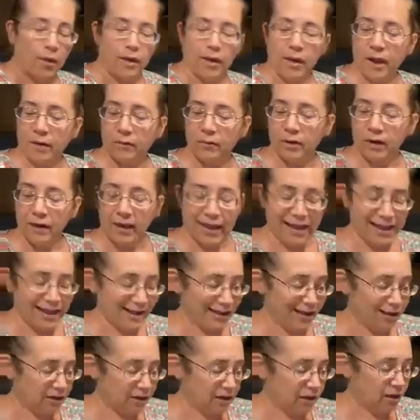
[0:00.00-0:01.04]
Now we're gonna
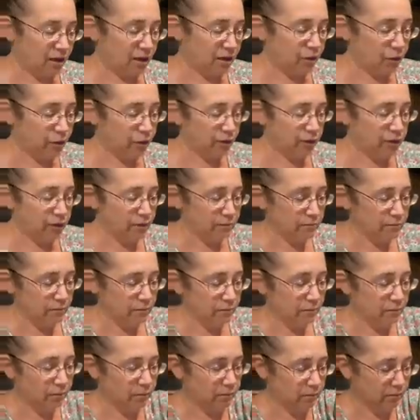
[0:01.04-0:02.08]
add
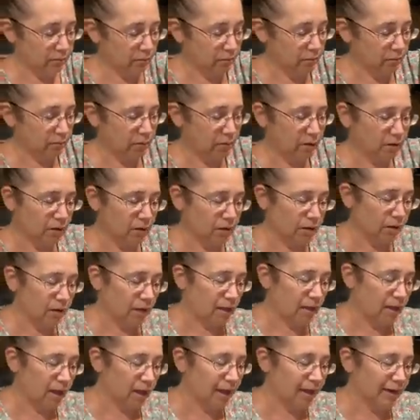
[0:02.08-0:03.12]
cream.
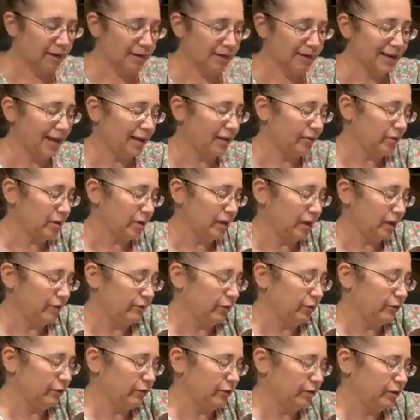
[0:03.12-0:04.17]
I didn't have any
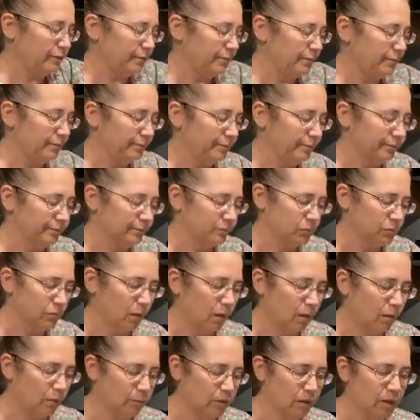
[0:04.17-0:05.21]
heavy cream
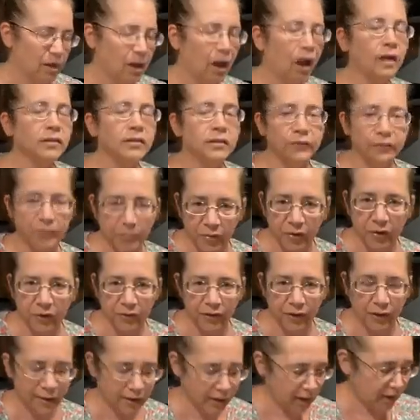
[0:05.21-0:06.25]
because of the
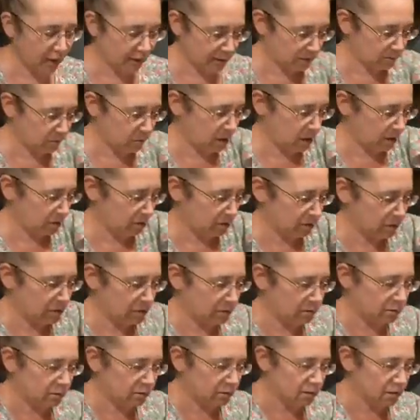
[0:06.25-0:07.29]
birthday cake debacle.
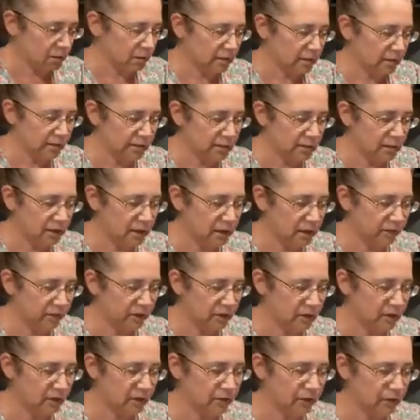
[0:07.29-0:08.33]
I didn't have
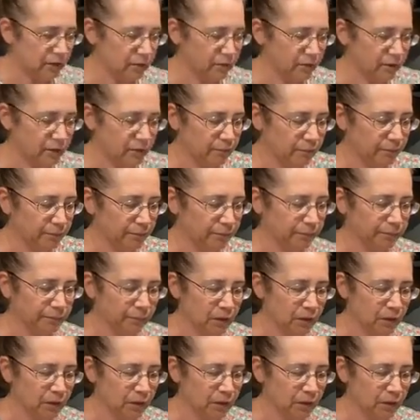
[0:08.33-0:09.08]
any heavy cream.